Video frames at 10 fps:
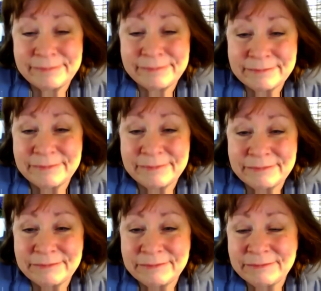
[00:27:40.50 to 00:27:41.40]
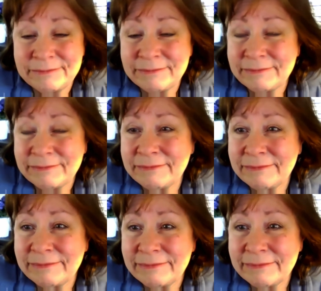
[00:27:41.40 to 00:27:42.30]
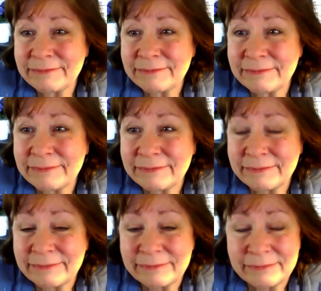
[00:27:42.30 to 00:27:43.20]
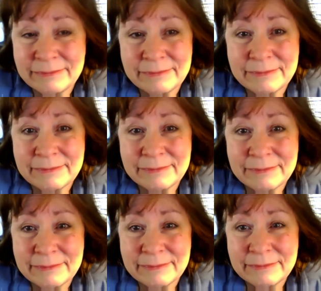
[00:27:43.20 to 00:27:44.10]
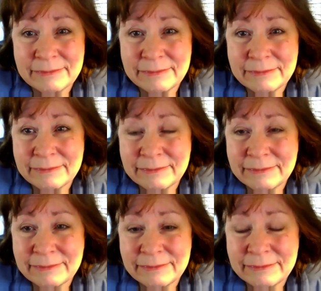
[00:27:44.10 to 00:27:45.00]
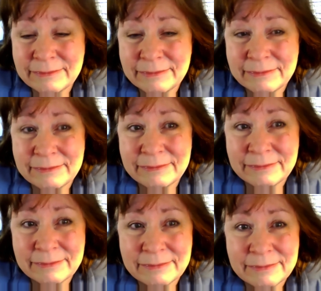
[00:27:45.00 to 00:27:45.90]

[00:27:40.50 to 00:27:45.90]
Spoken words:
[no speech]